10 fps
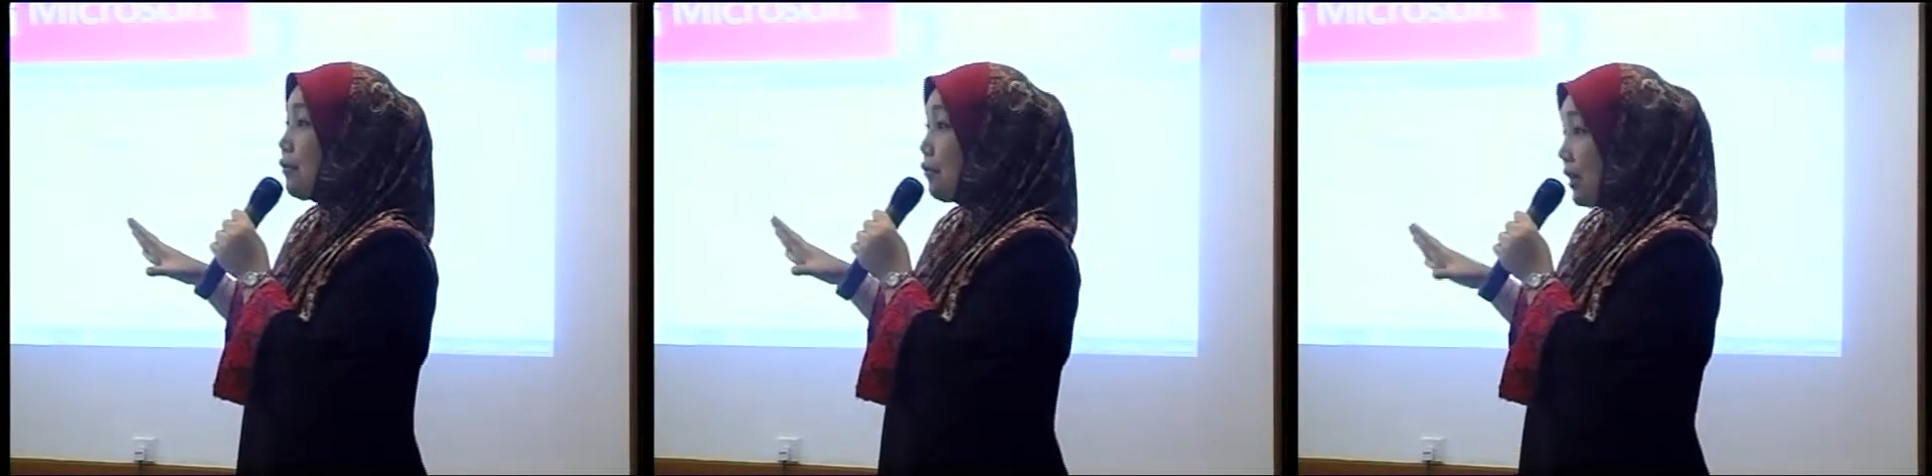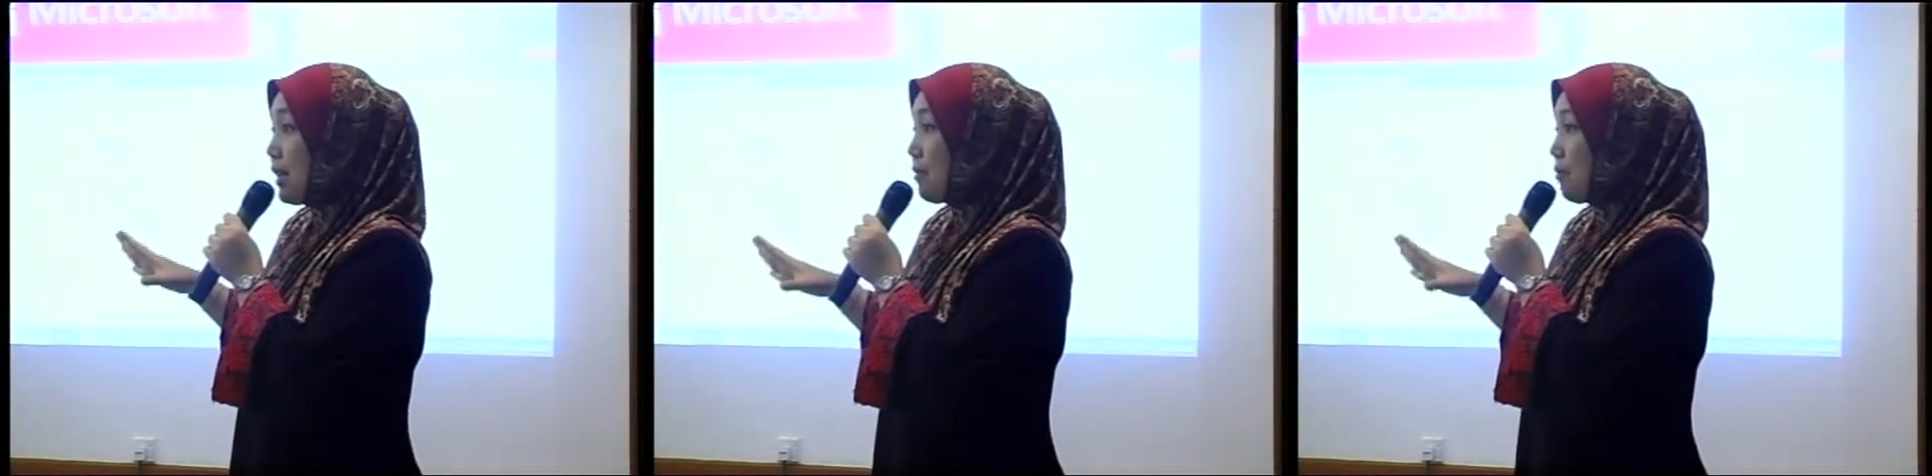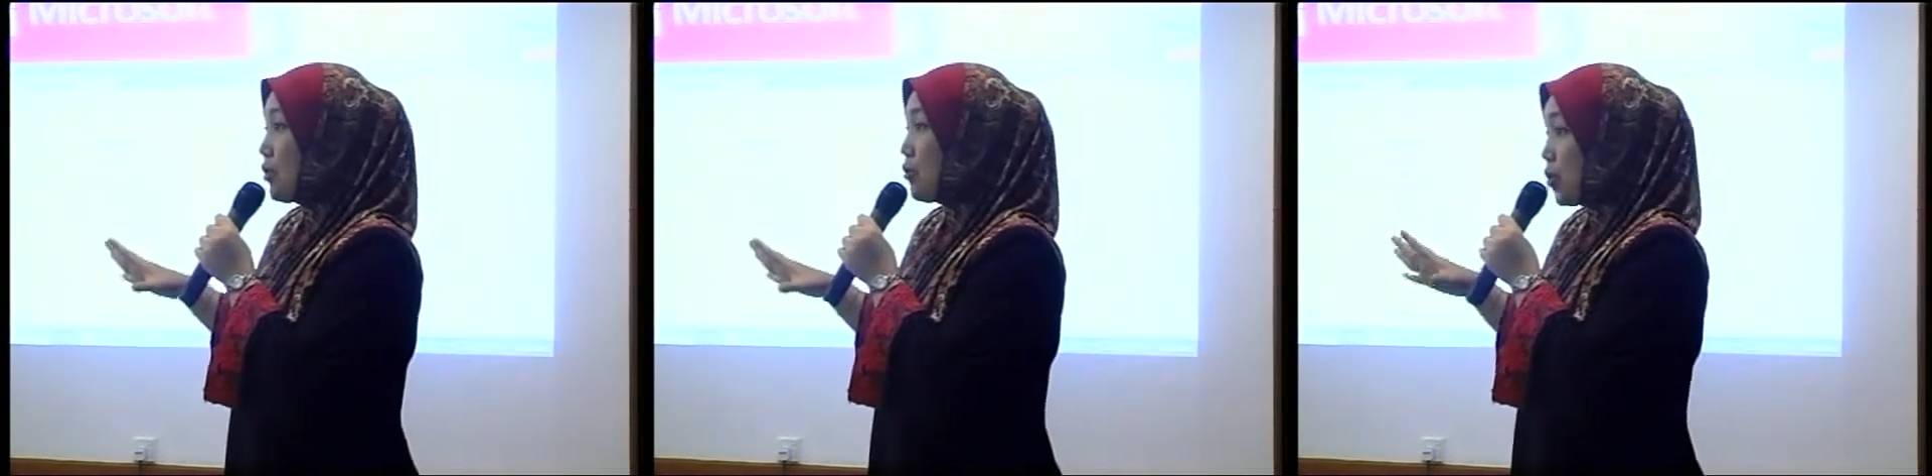
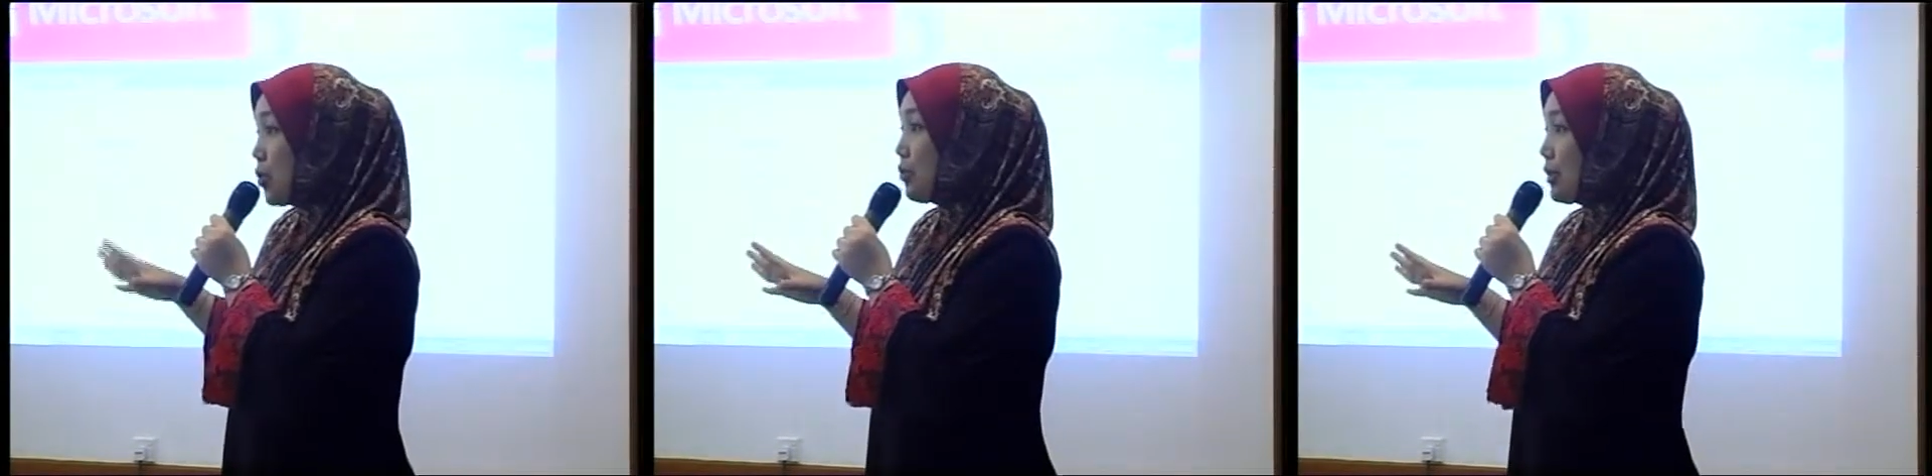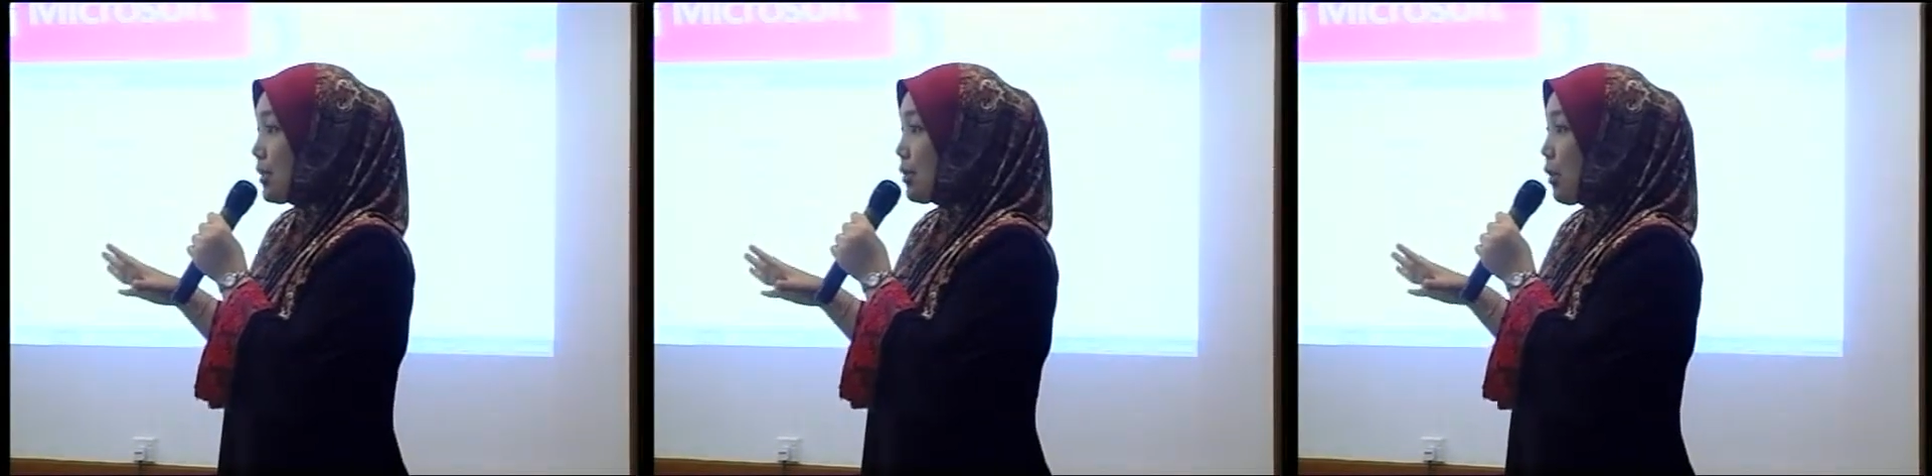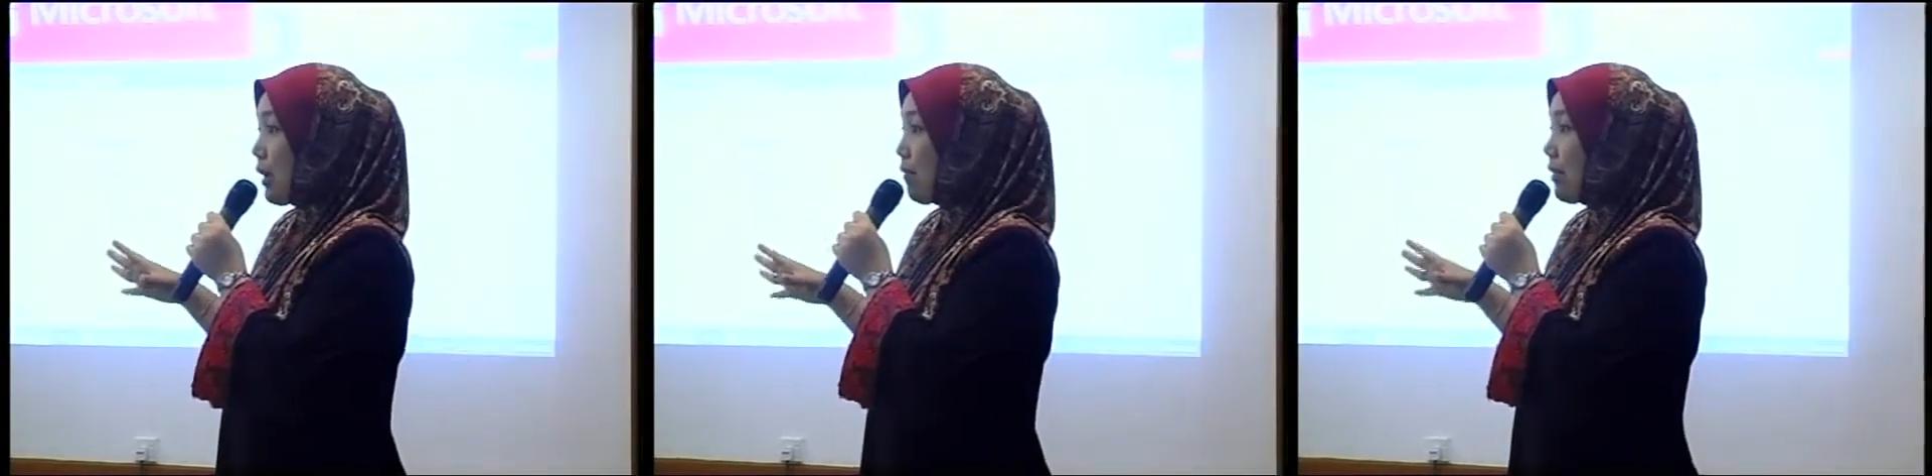freedom to choose
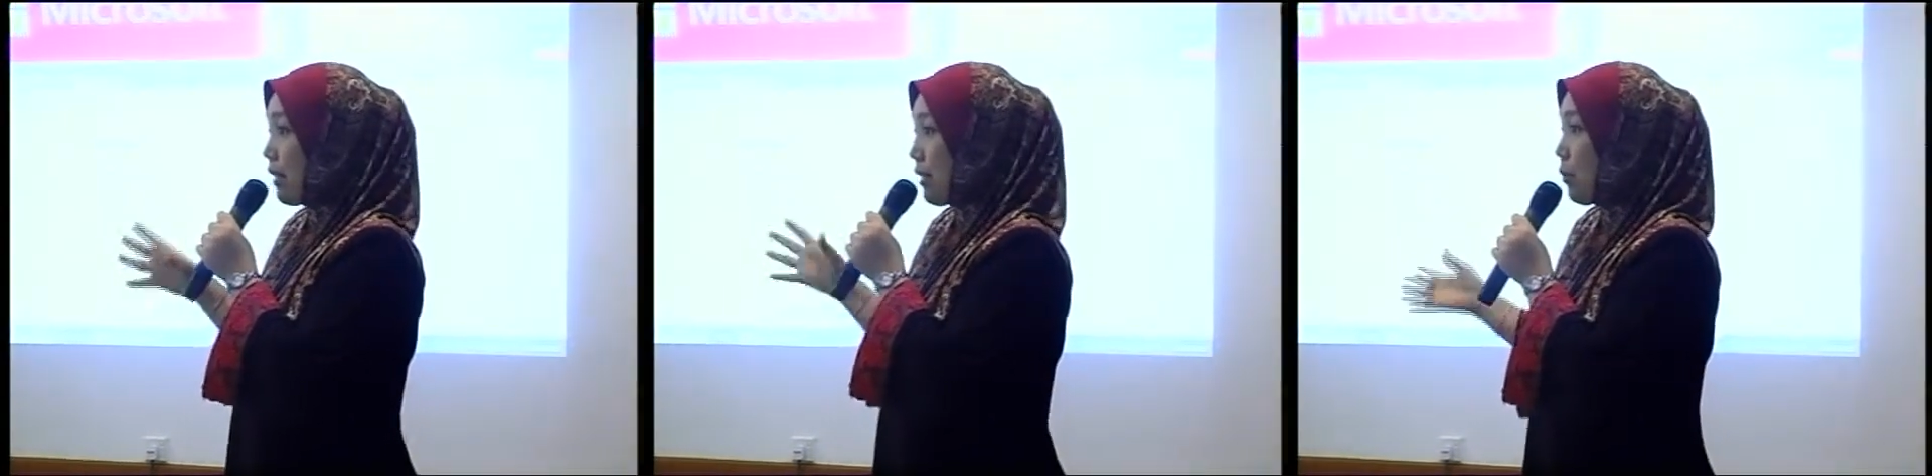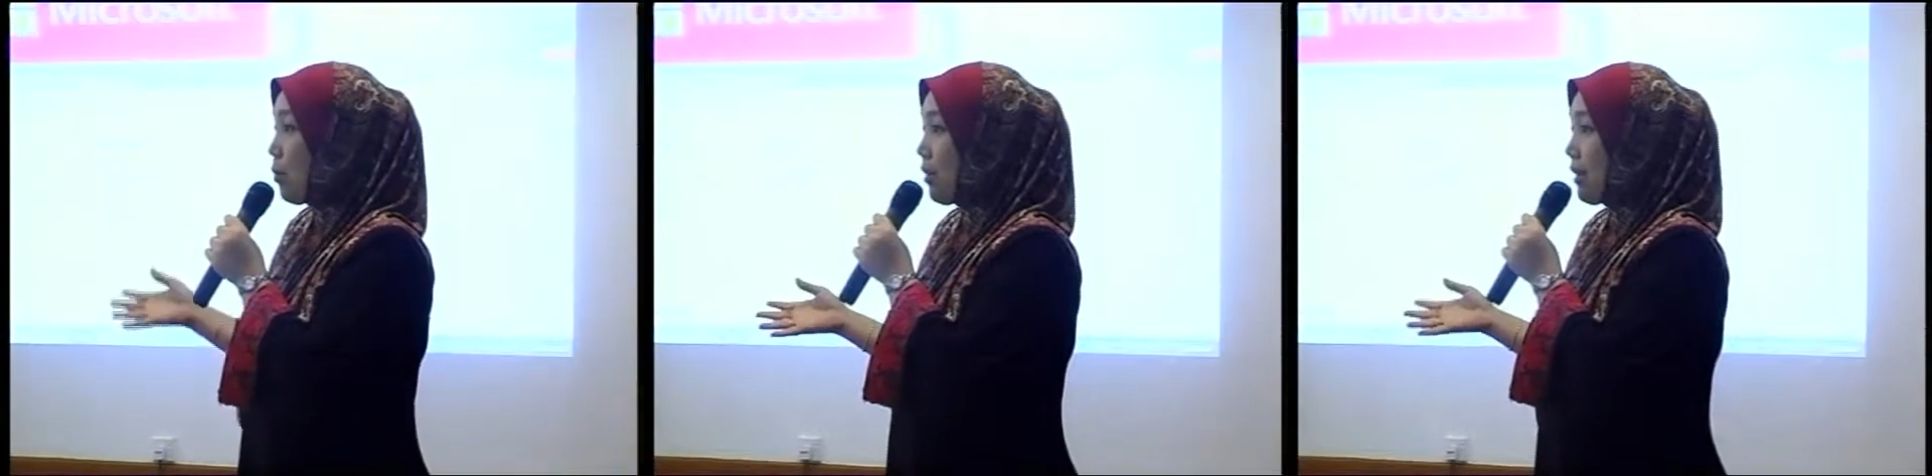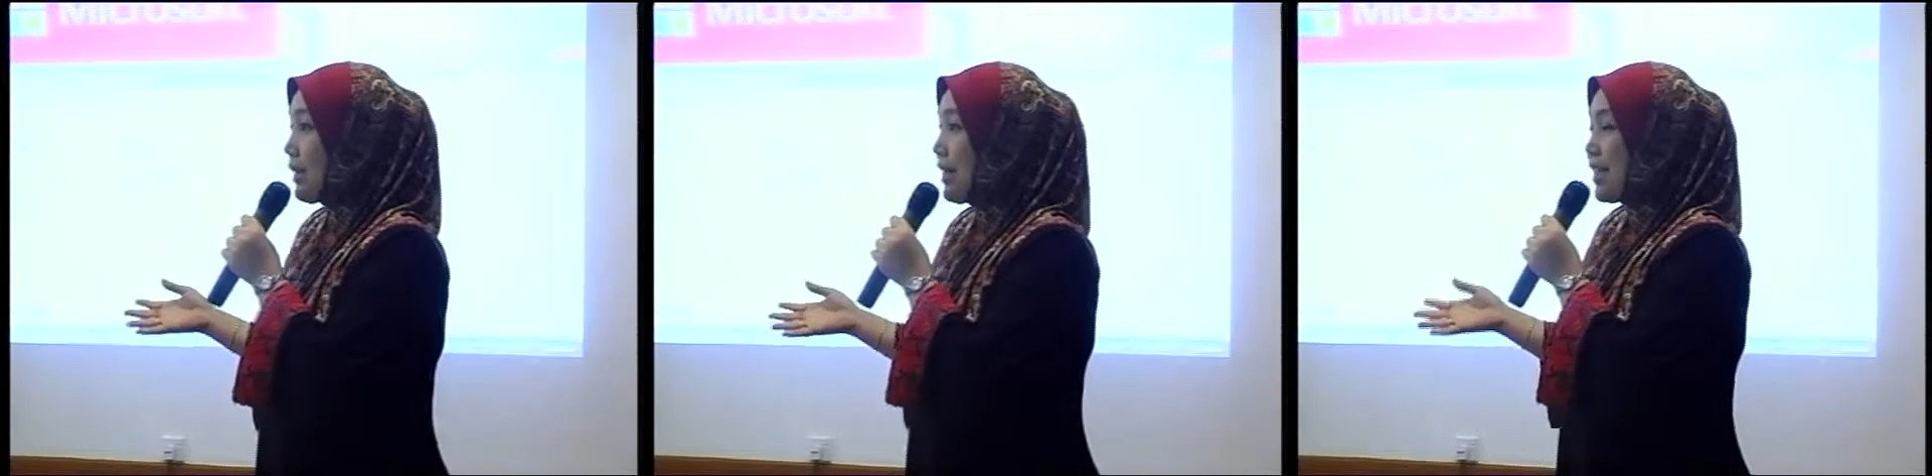whatever that they
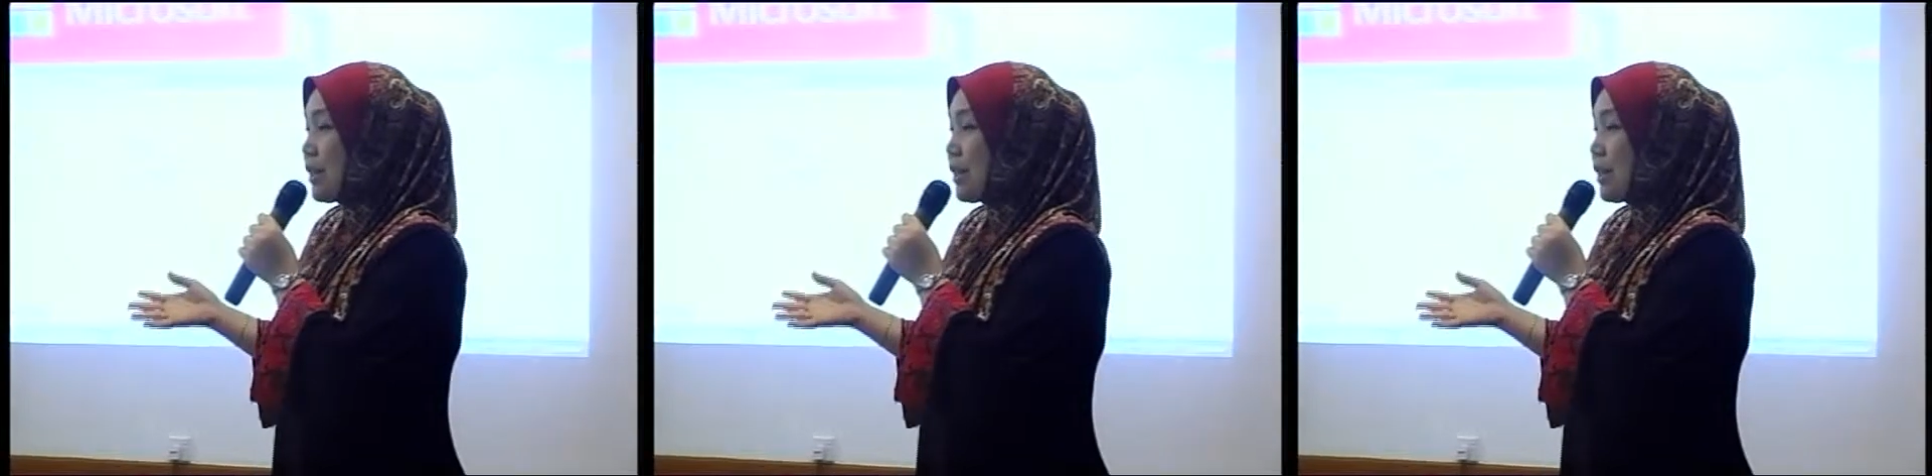want.